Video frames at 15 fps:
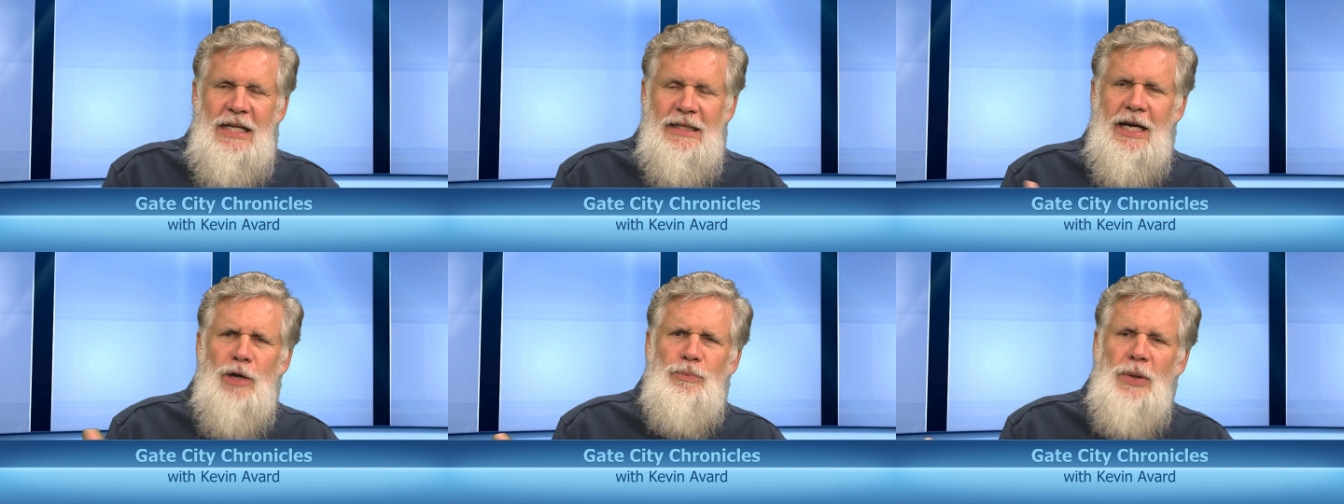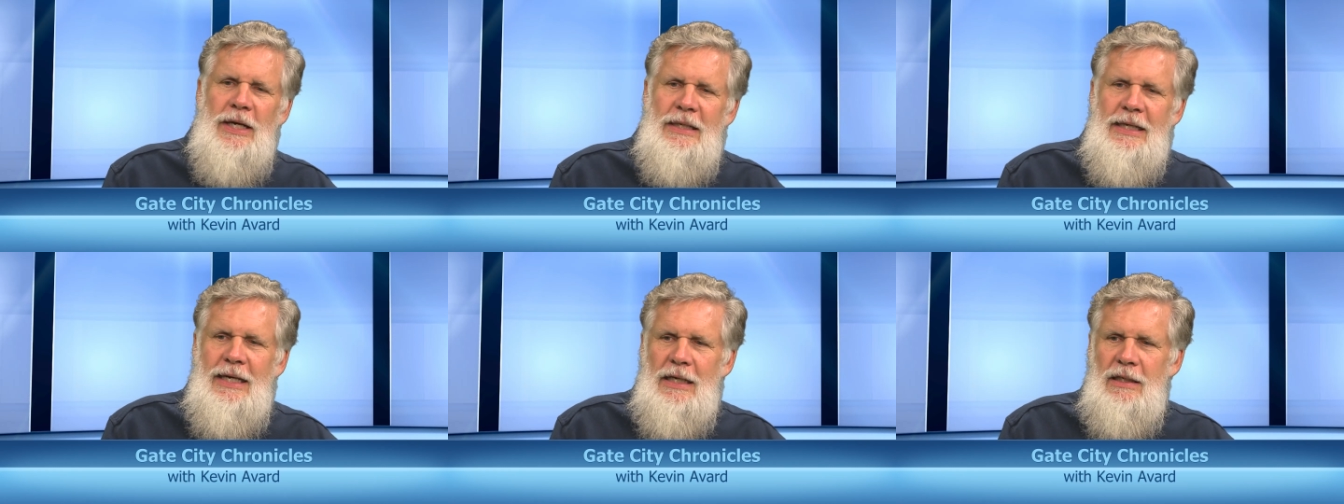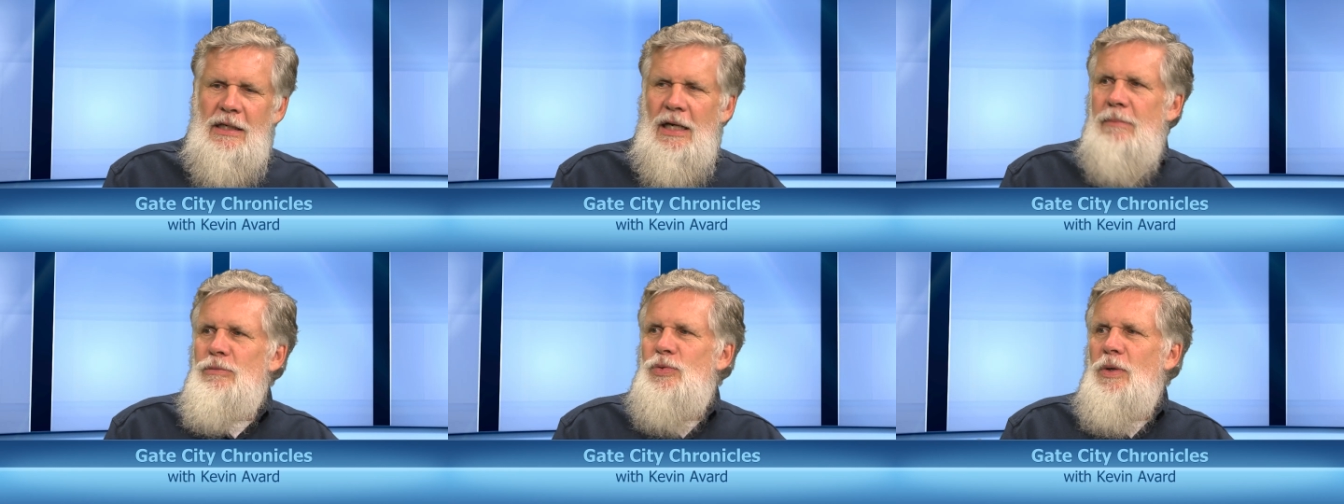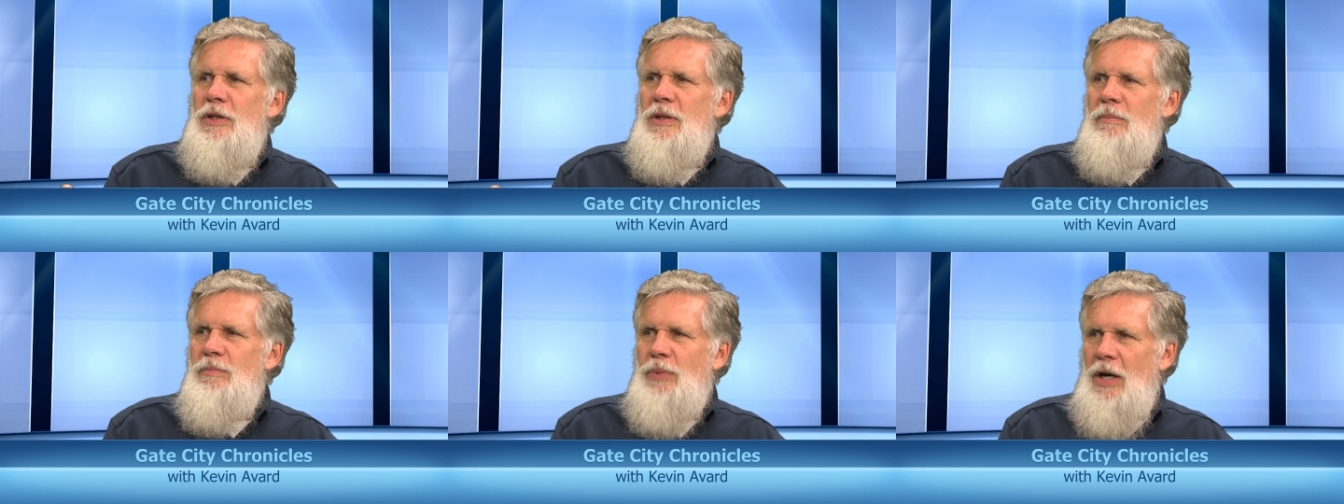The airplane kit comes
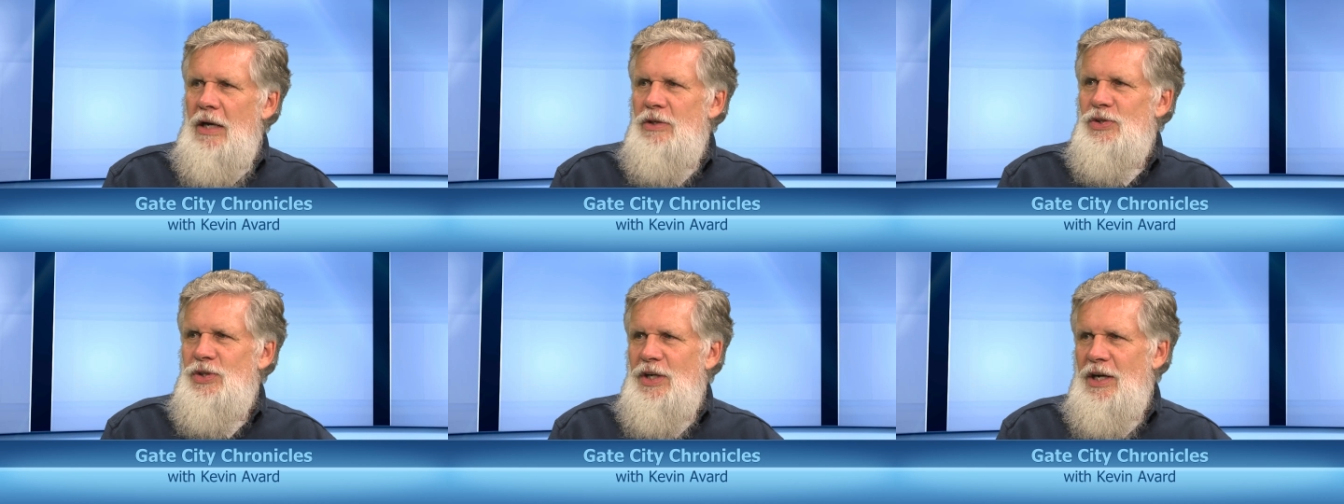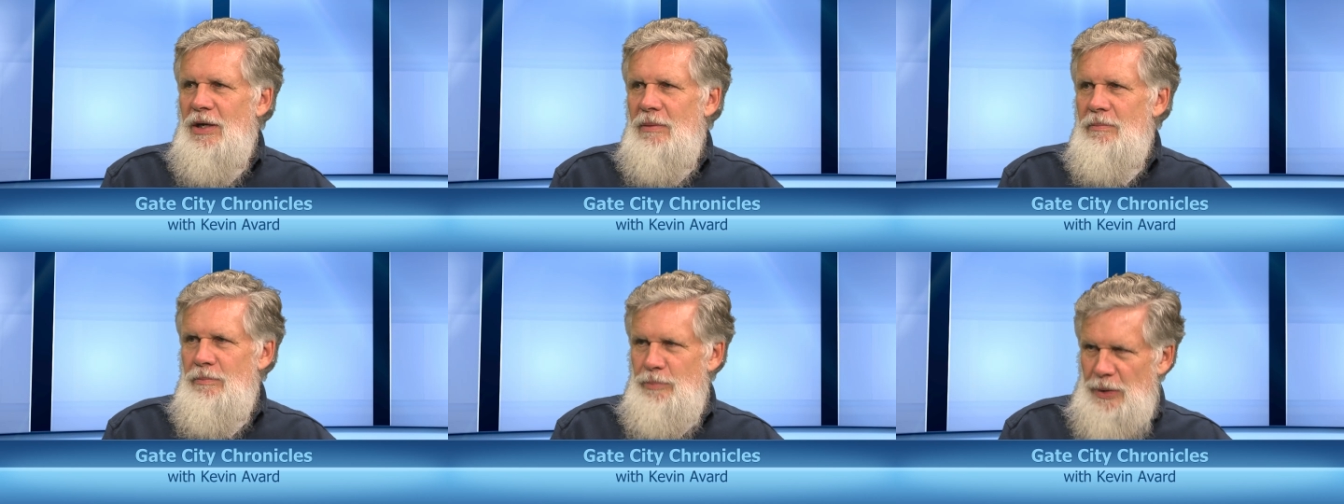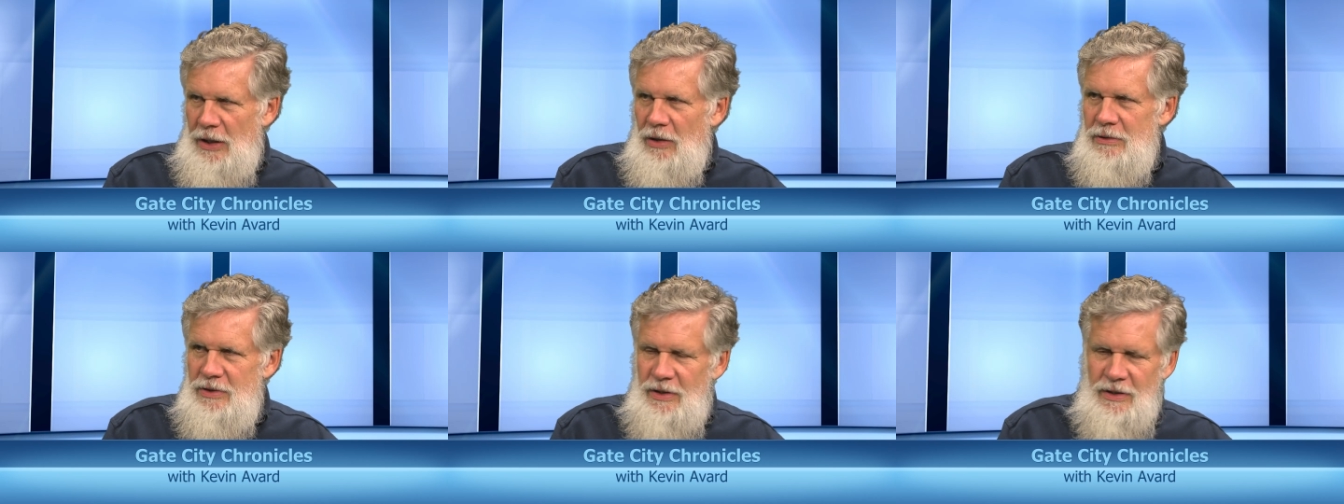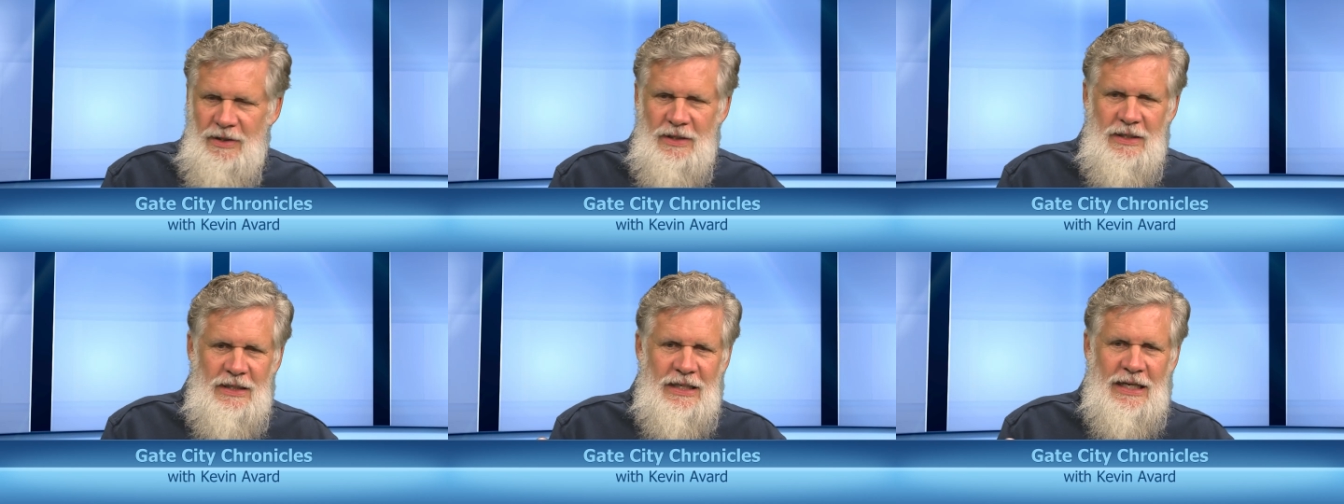with parts that are built.
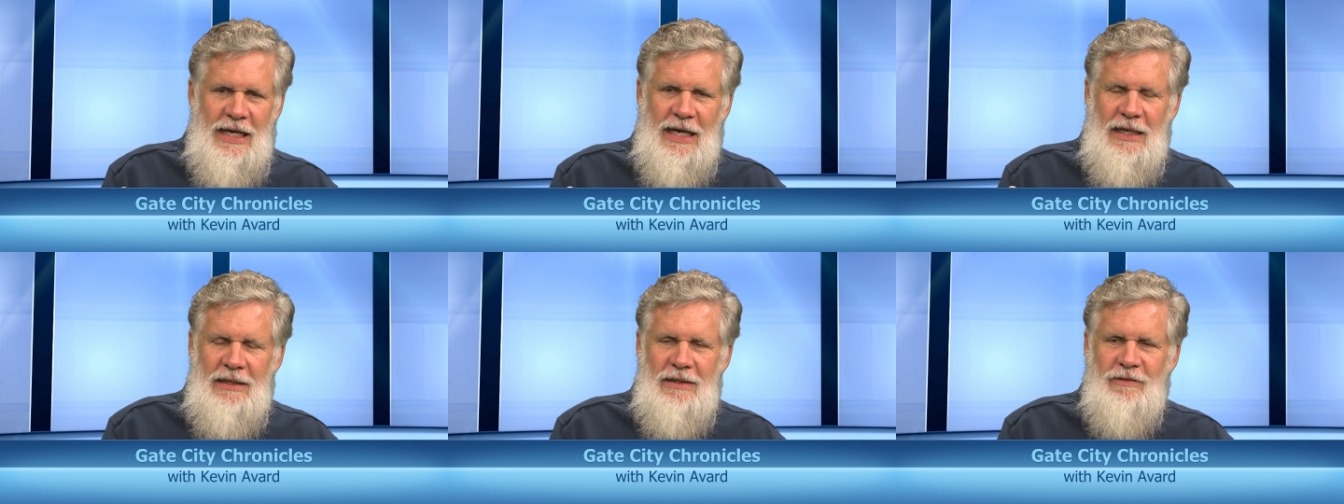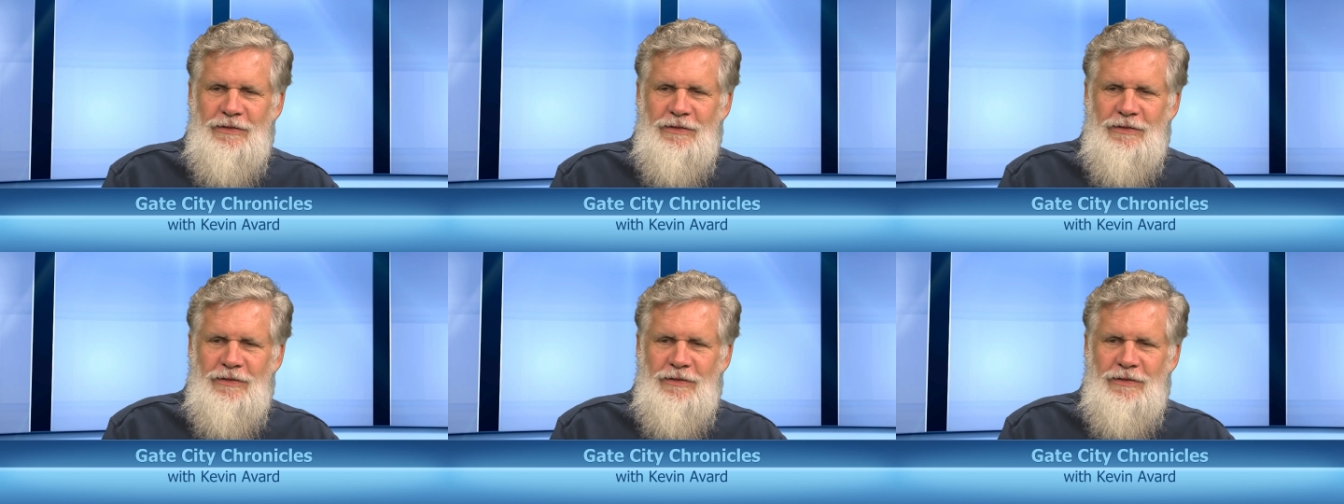And